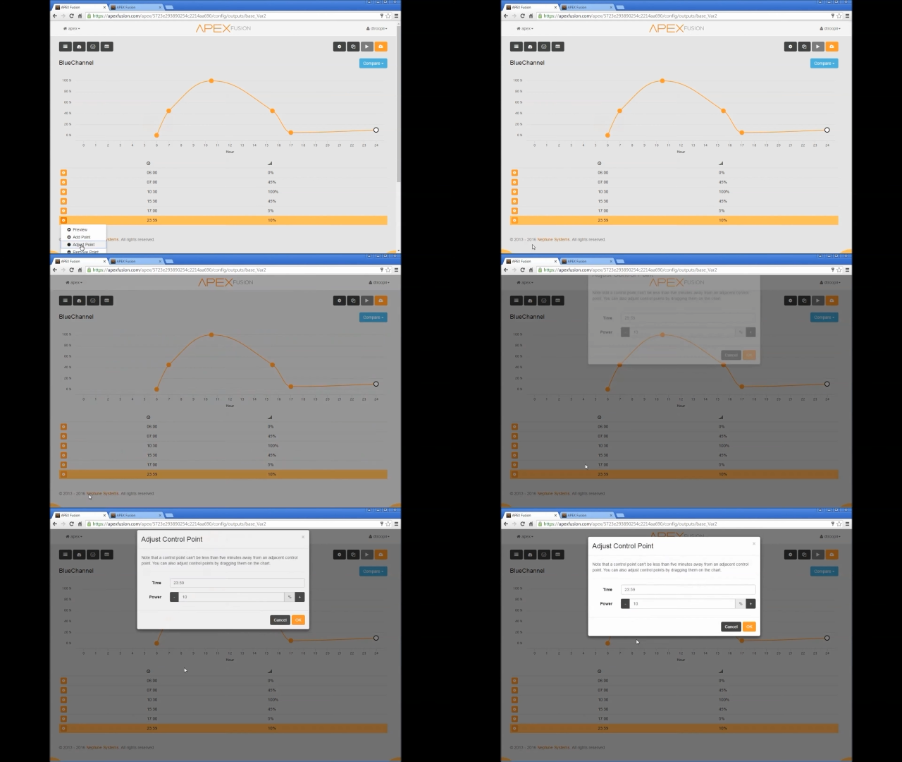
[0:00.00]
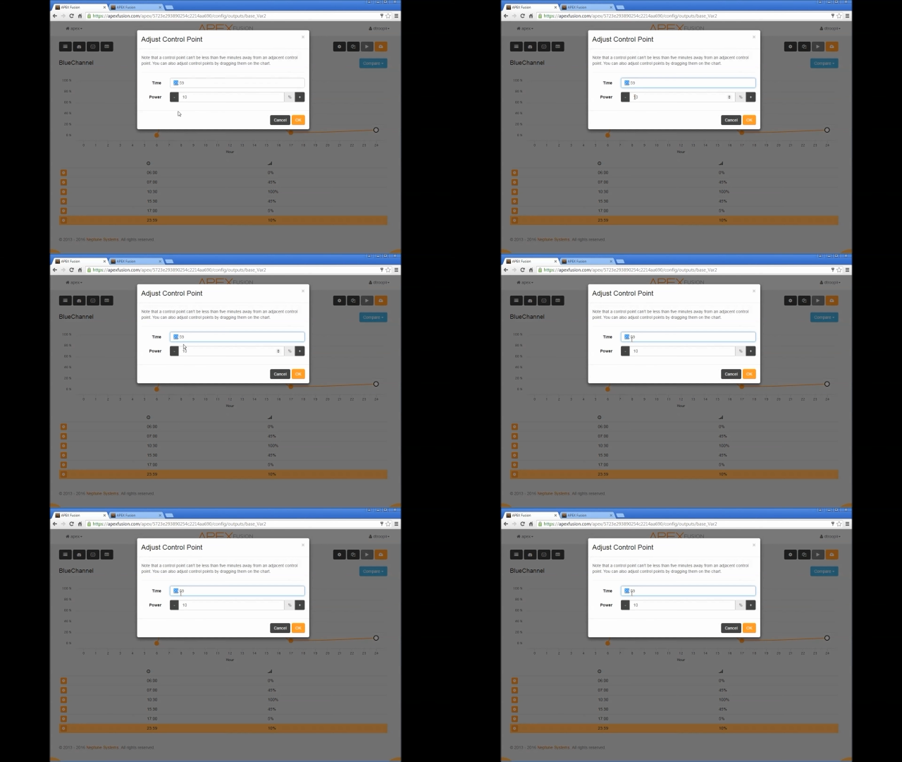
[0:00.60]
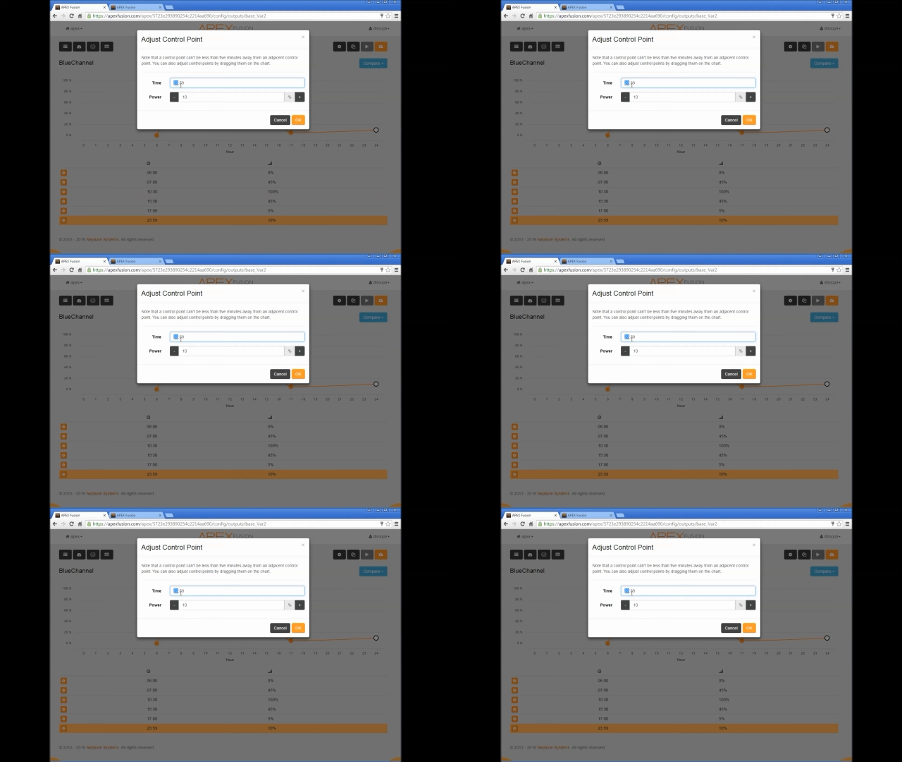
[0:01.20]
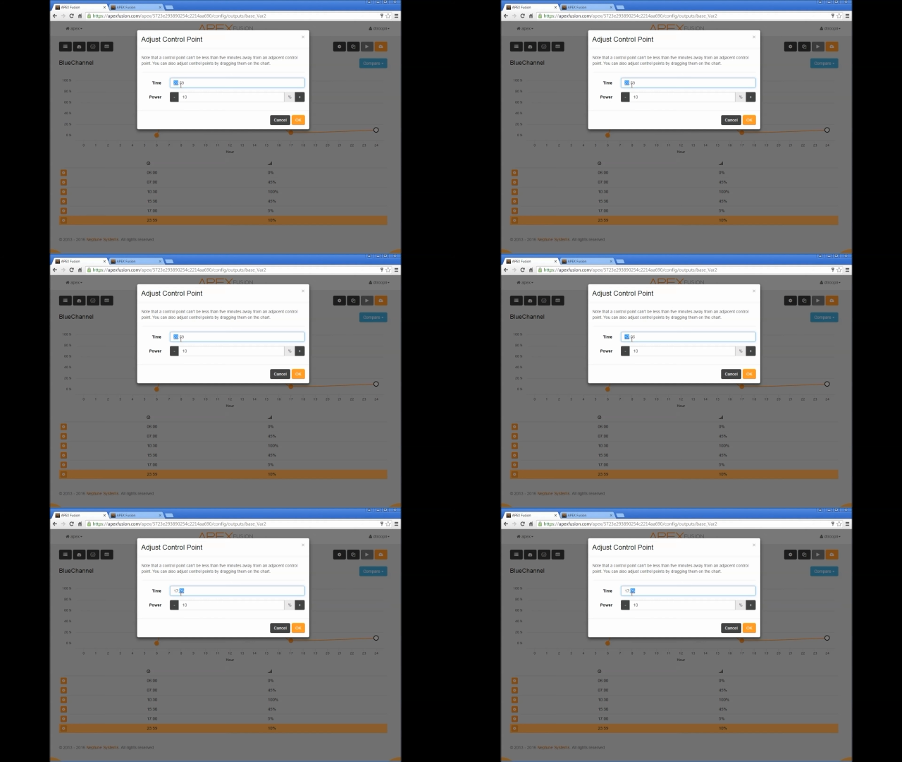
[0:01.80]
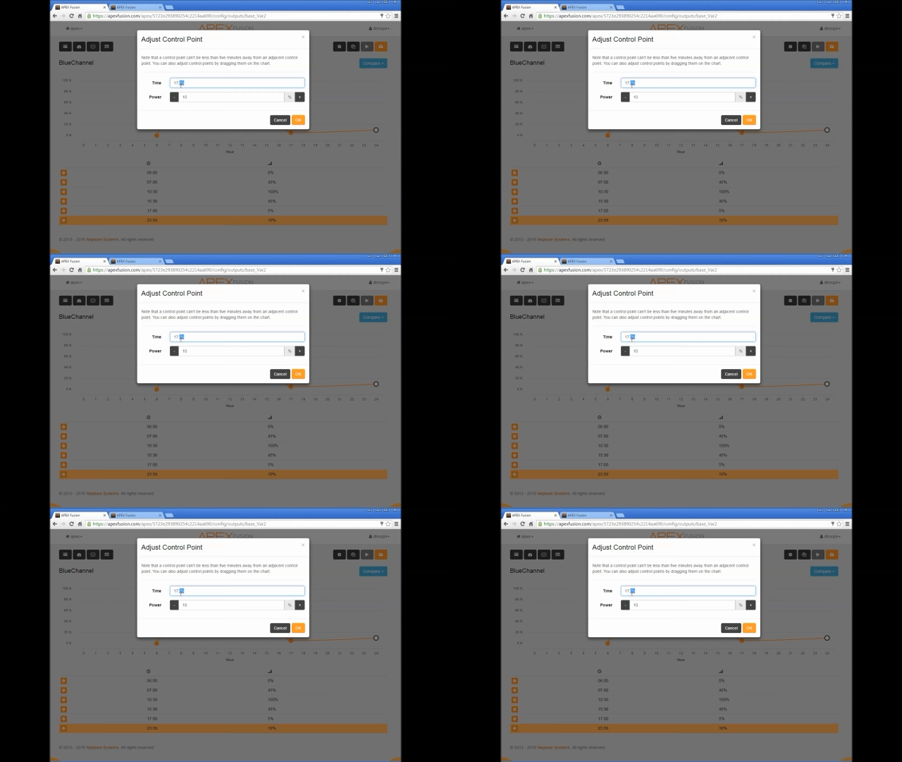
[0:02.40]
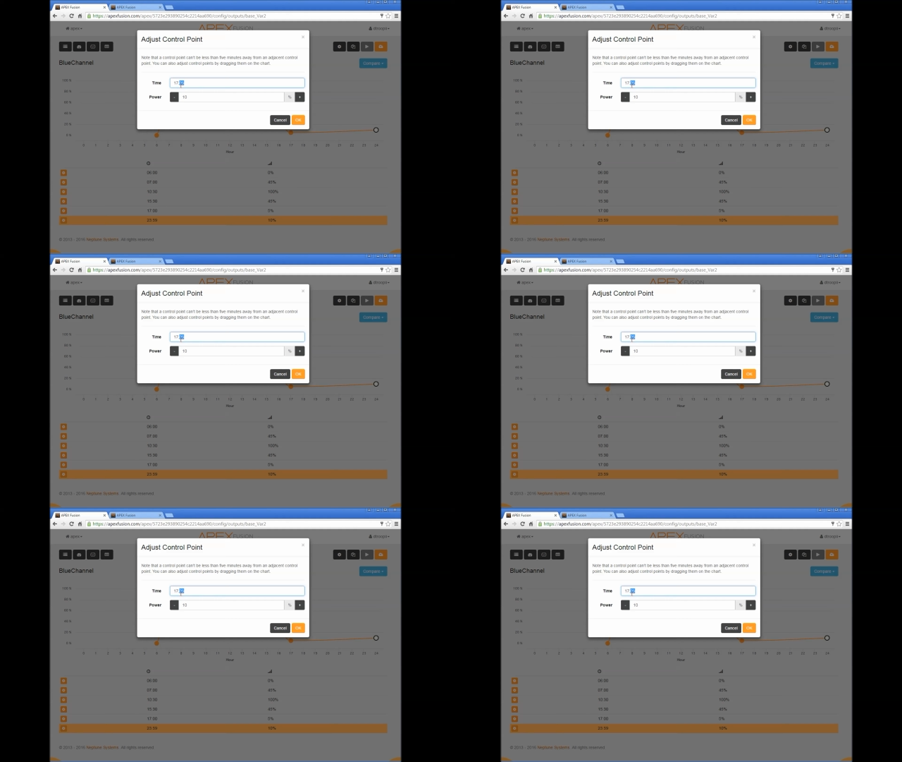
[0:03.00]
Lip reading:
[unreadable: no face in view]